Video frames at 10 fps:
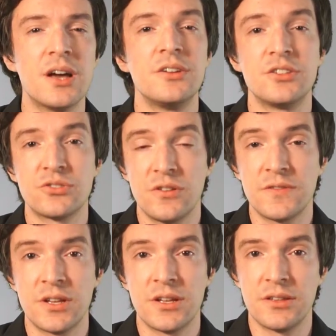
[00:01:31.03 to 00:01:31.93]

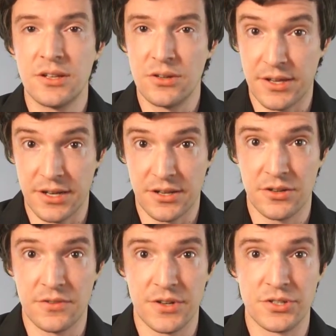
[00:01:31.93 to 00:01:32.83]
resolved the local
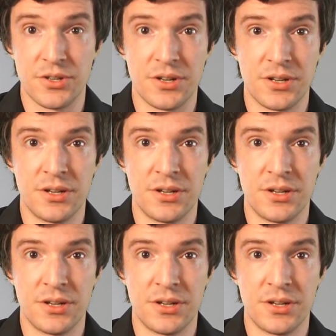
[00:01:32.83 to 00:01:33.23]
curvature.